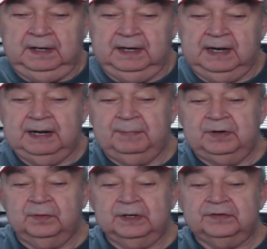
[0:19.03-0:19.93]
And I've been
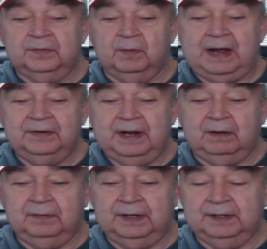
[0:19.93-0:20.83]
doing this for a while
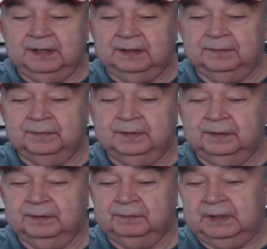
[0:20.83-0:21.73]
now, and
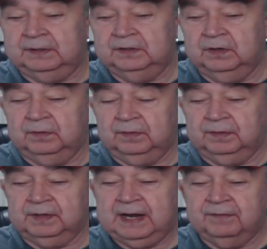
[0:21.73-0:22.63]
I'm getting,
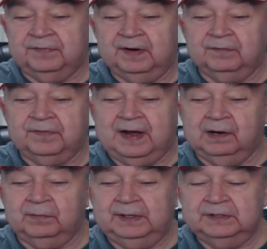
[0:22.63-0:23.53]
got a fair
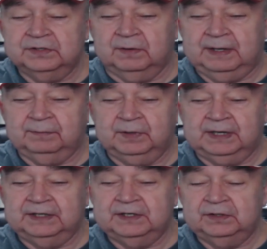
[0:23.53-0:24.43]
following, so I want to
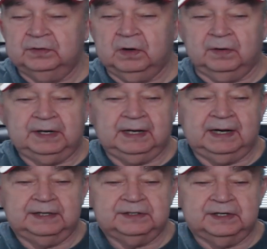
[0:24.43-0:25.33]
continue going.
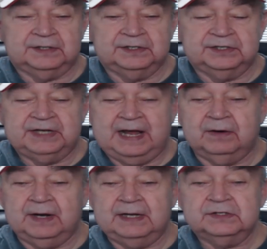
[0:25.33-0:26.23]
And this is
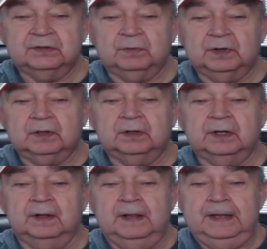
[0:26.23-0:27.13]
Saturday, so we're going
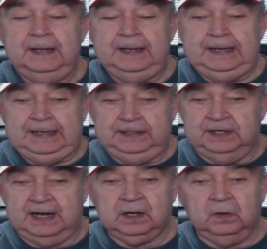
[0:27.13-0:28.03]
to
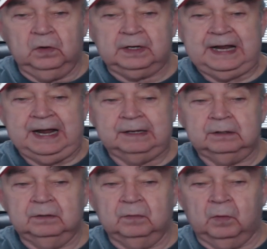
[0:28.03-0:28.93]
take a look at
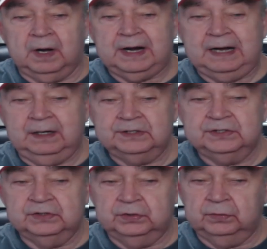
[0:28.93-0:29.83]
what I
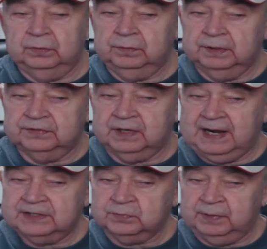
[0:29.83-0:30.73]
listened to this
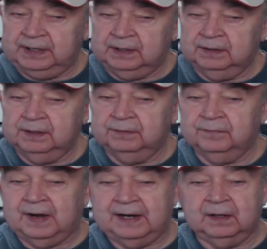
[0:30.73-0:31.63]
last week in
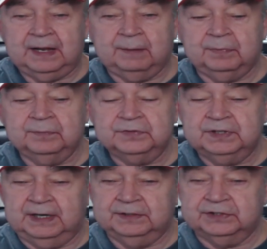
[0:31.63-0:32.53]
vinyl albums
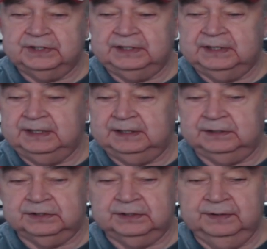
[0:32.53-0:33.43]
and CDs.